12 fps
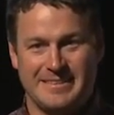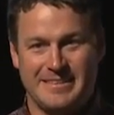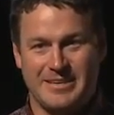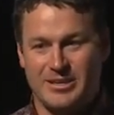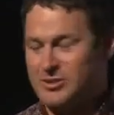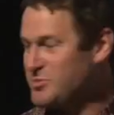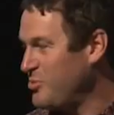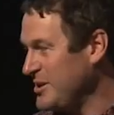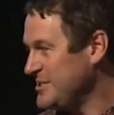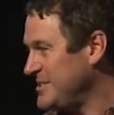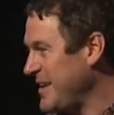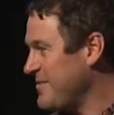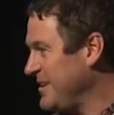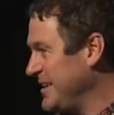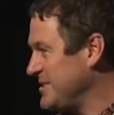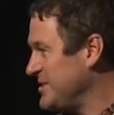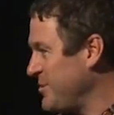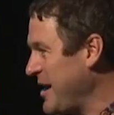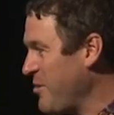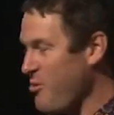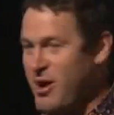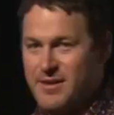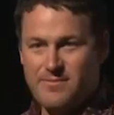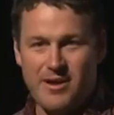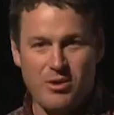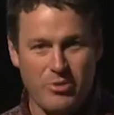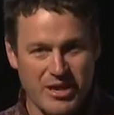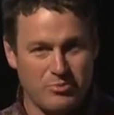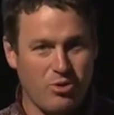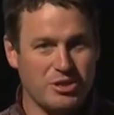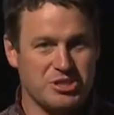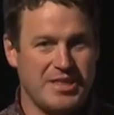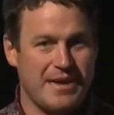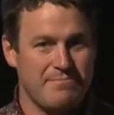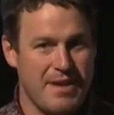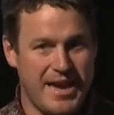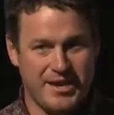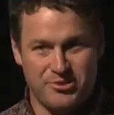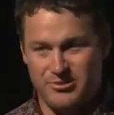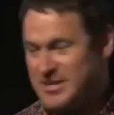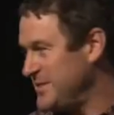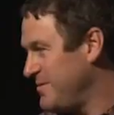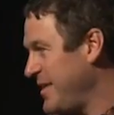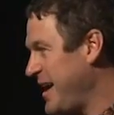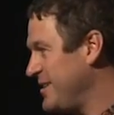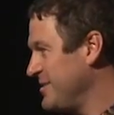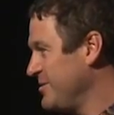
Because once they've connected to our Wi-Fi, we can watch that MAC address of that